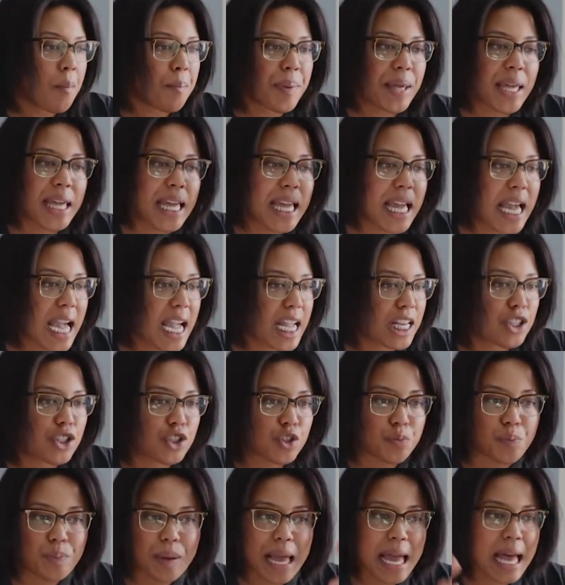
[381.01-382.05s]

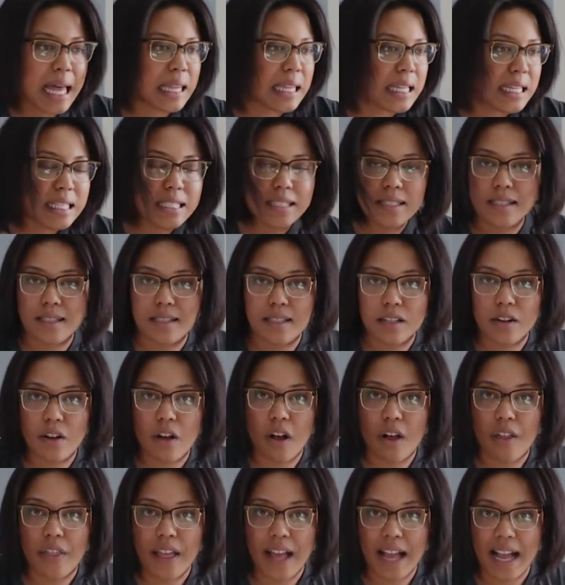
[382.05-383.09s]
pH balanced and
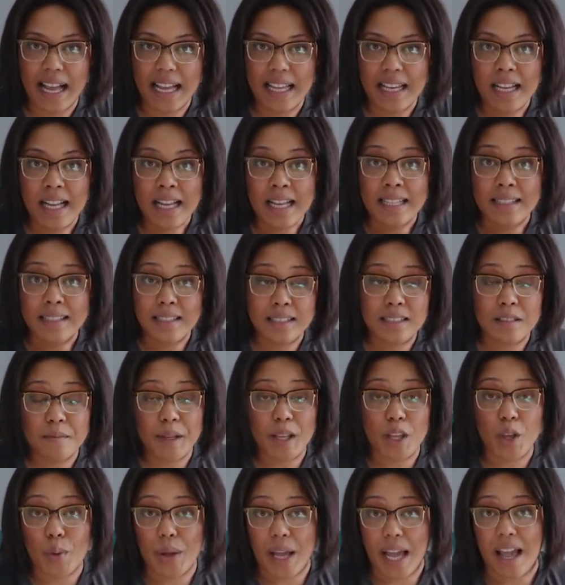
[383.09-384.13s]
all that, doesn't
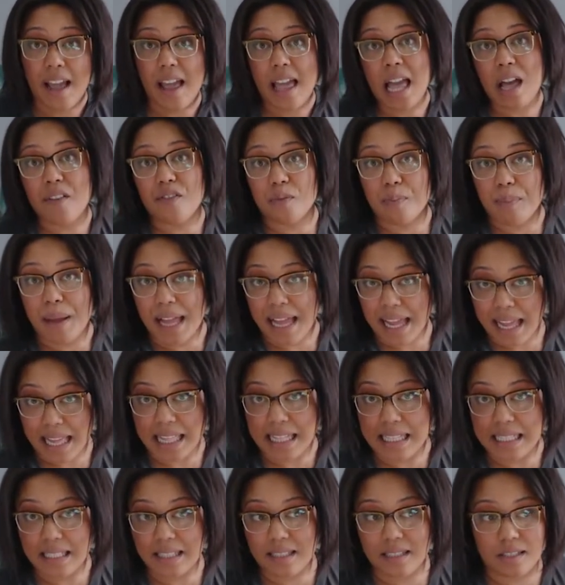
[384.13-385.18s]
mean you can't have a
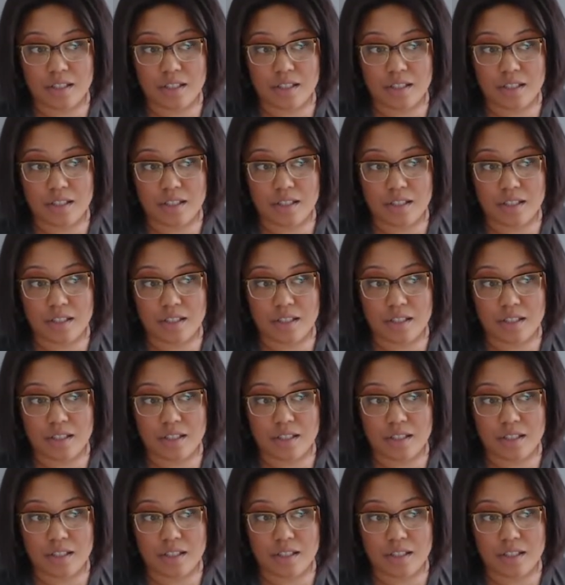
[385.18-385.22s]
plant.